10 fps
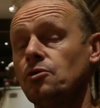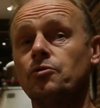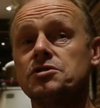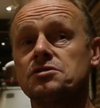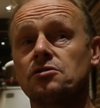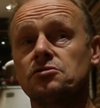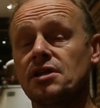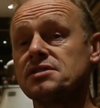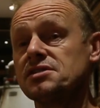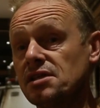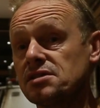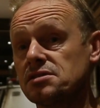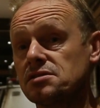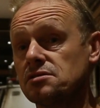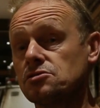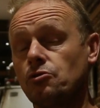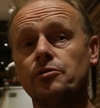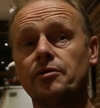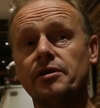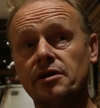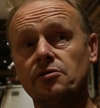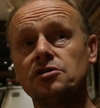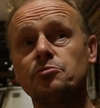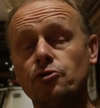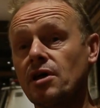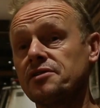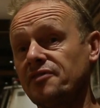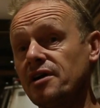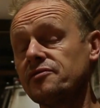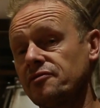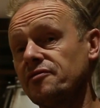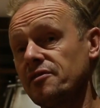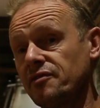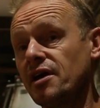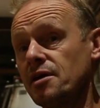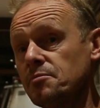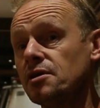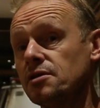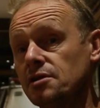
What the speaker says: We started at 6. So we were here in the brewery at 5 a.m.